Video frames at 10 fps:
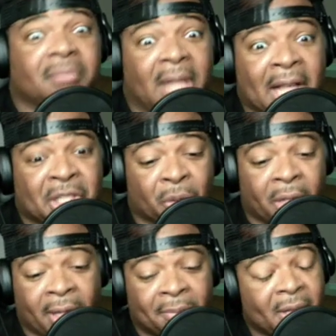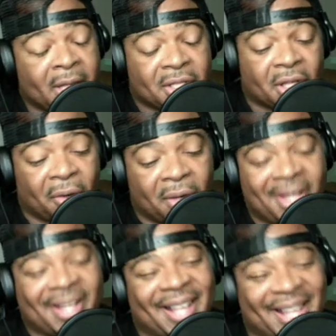I sure can. So
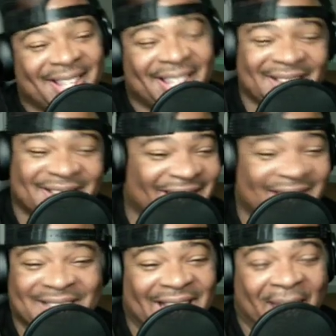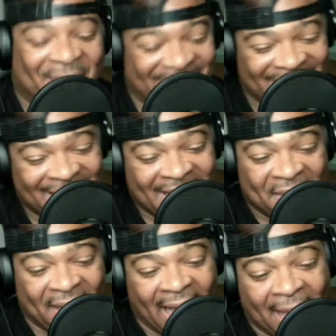these things happen.
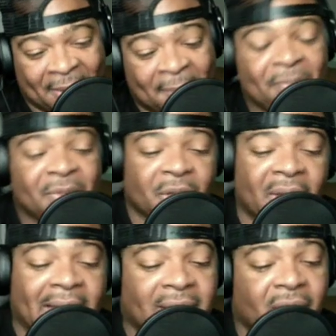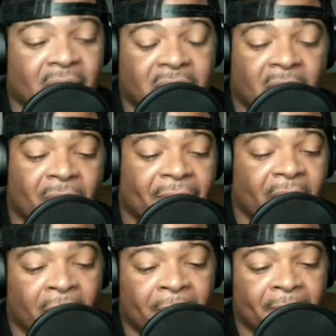They happen. So he hasn't talked to Uncle
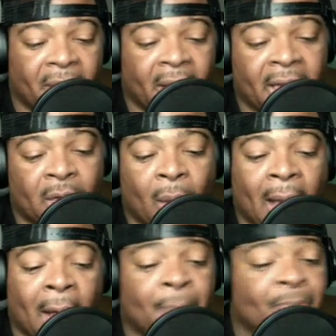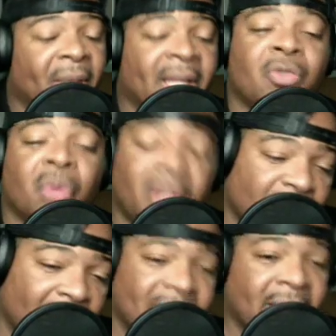Phil in a while, and he's really
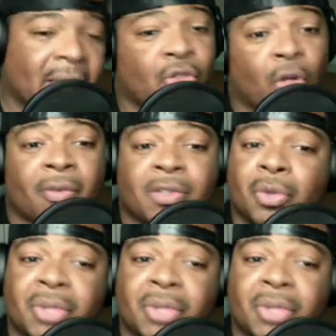trying to take control of his own